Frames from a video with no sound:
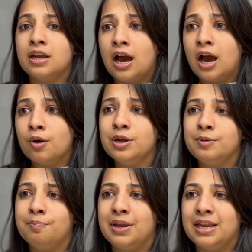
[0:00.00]
how
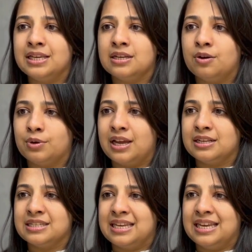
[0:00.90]
it plays out at
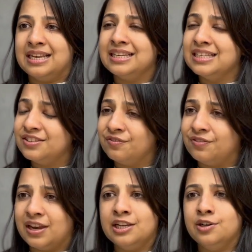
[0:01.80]
scale is
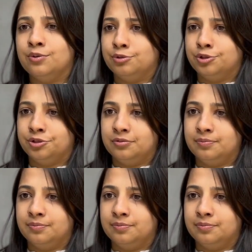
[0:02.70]
very crucial.